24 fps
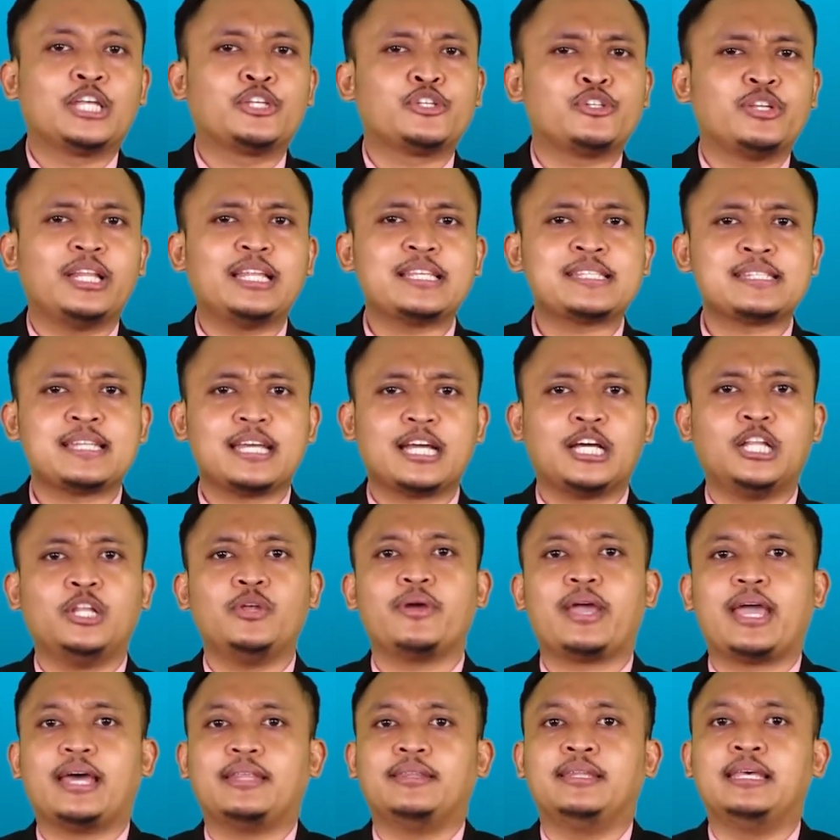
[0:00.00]
So let's take a
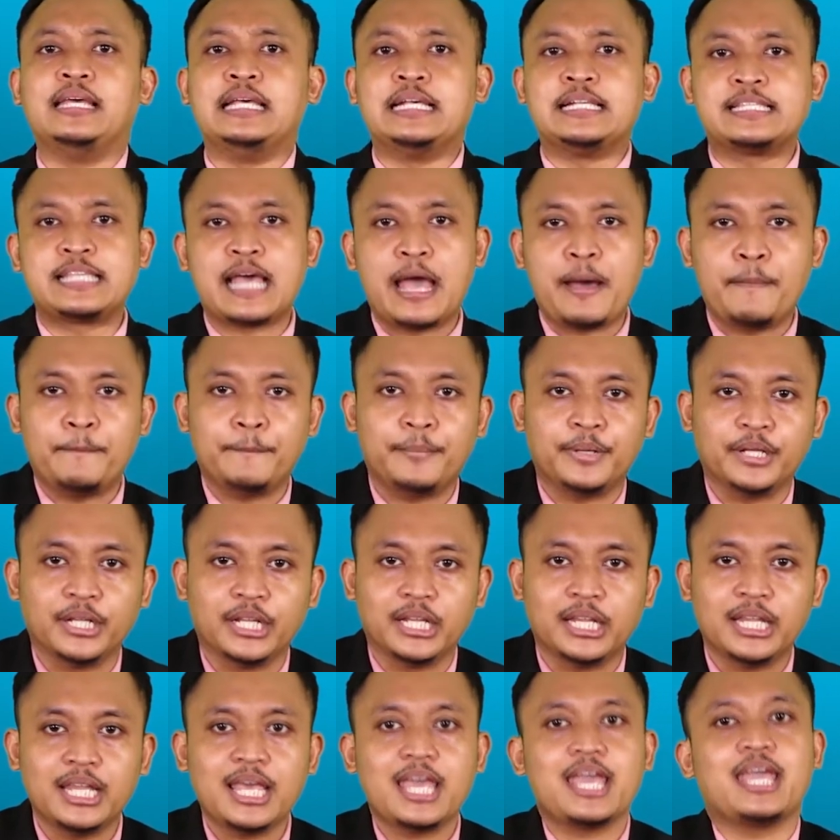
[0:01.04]
look at the
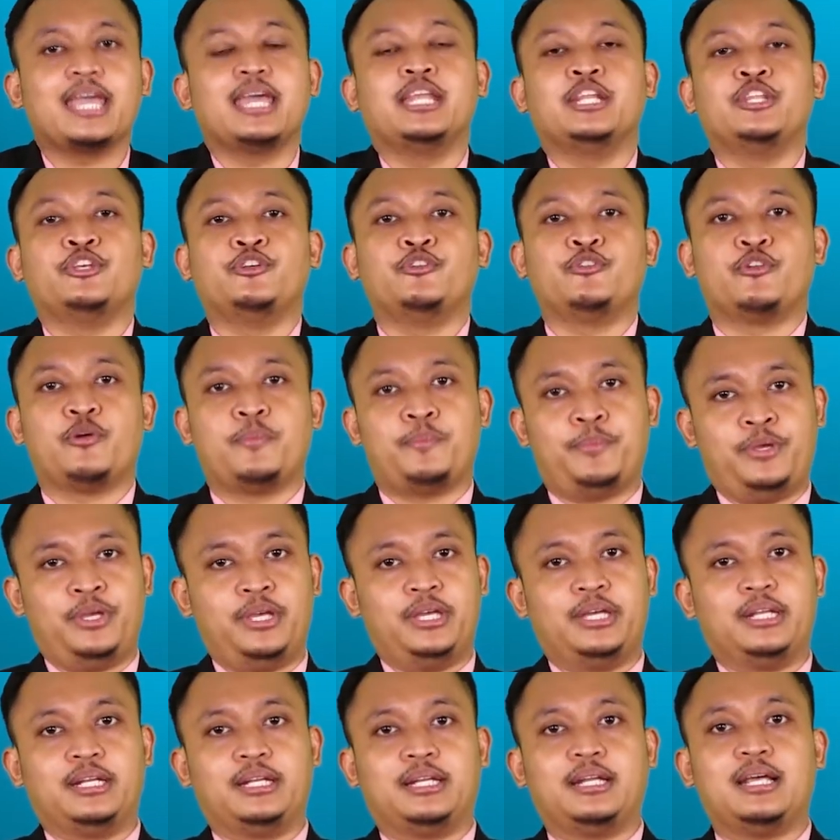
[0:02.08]
example in
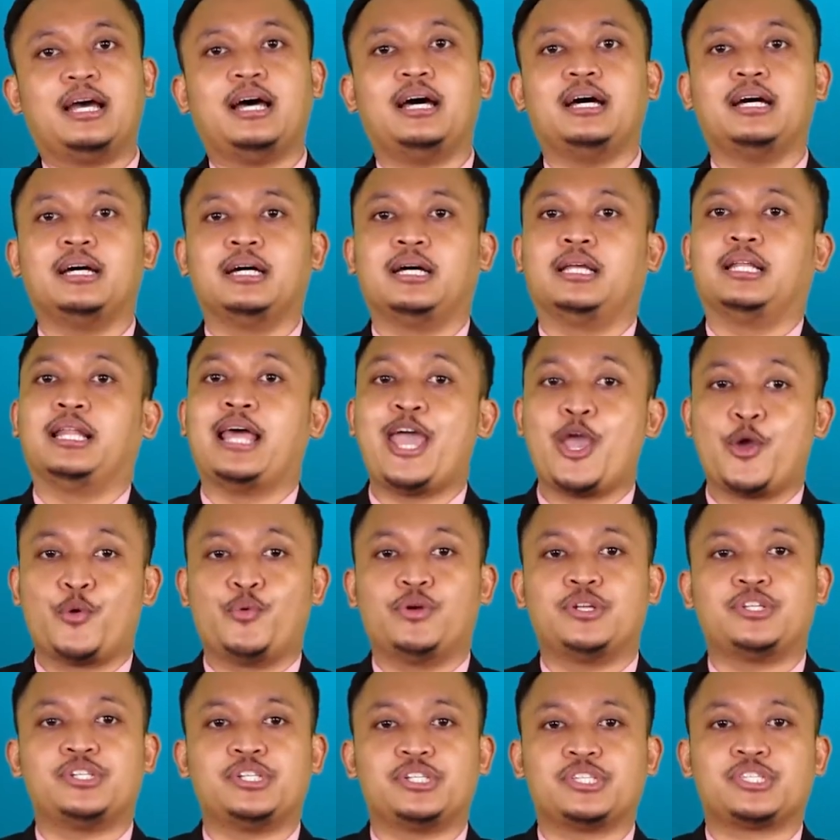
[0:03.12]
European
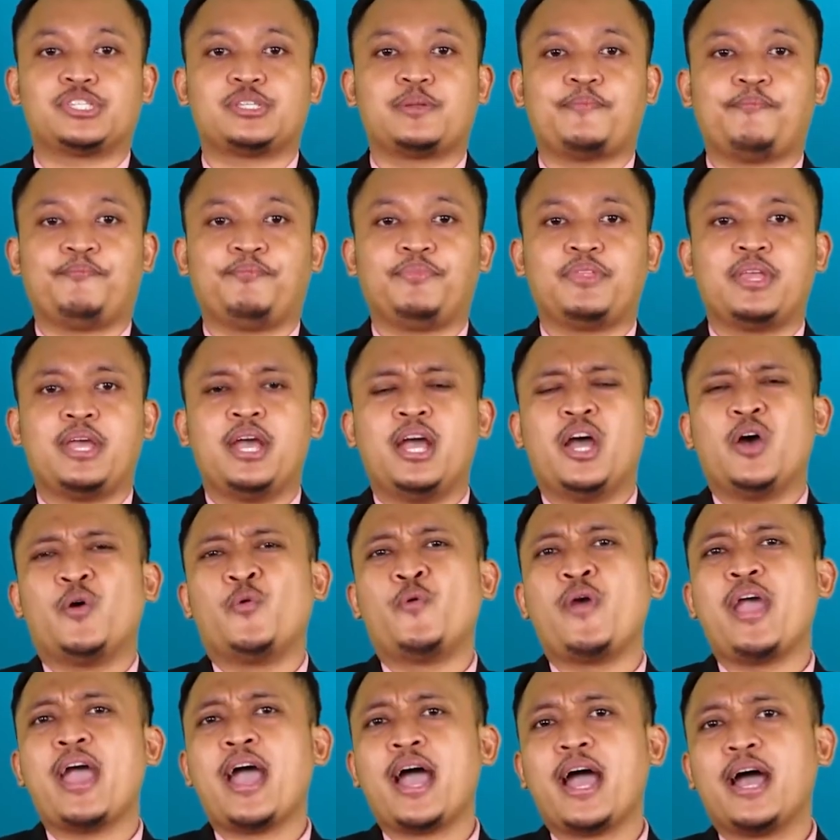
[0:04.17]
languages.
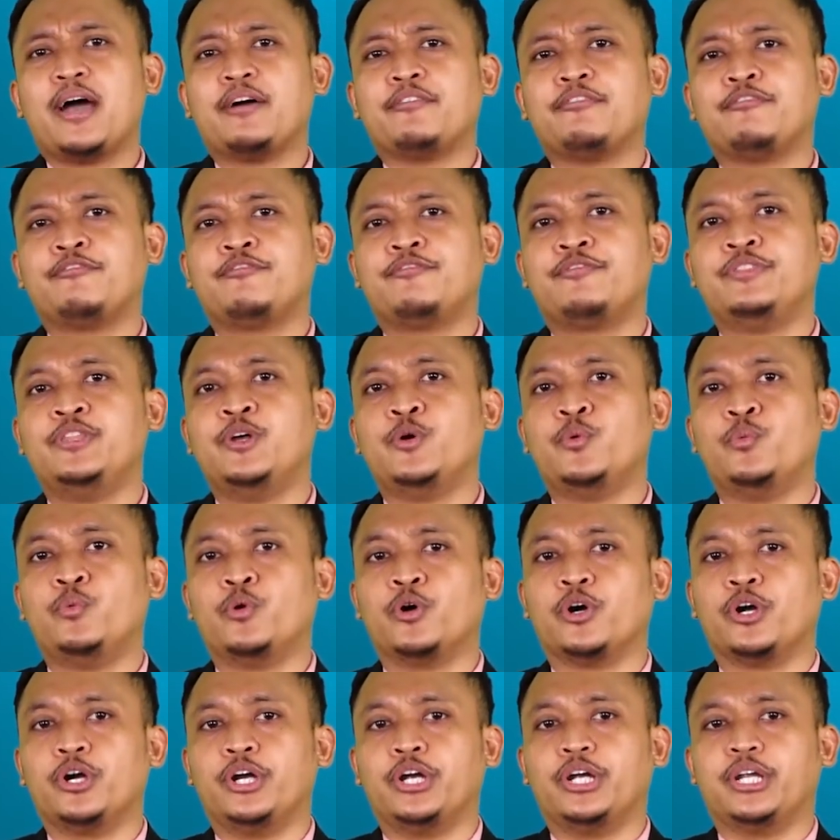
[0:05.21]
We have the
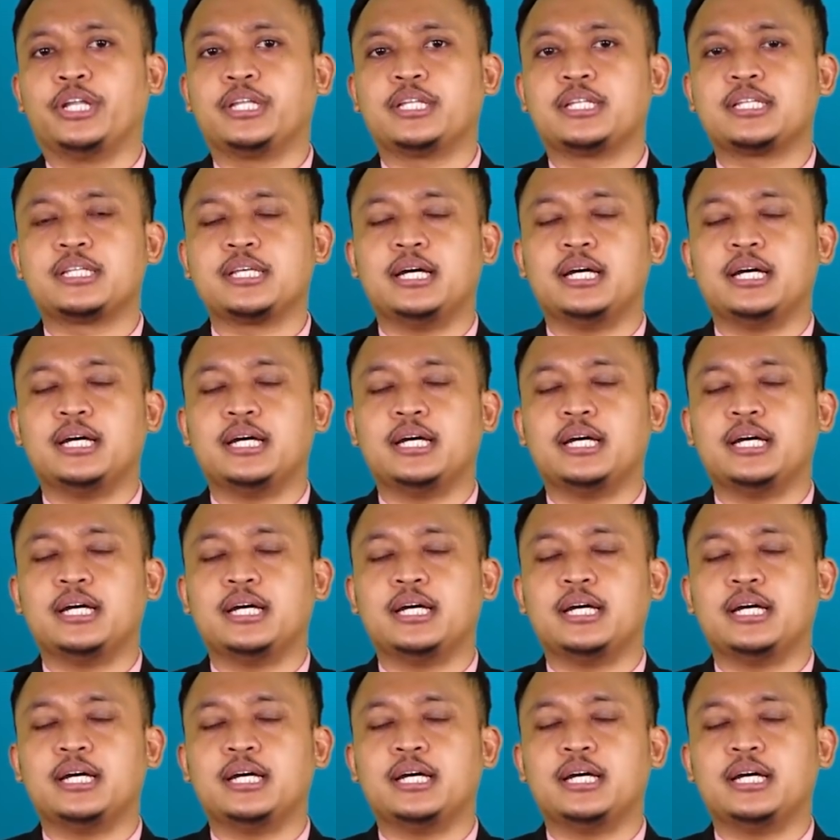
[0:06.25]
word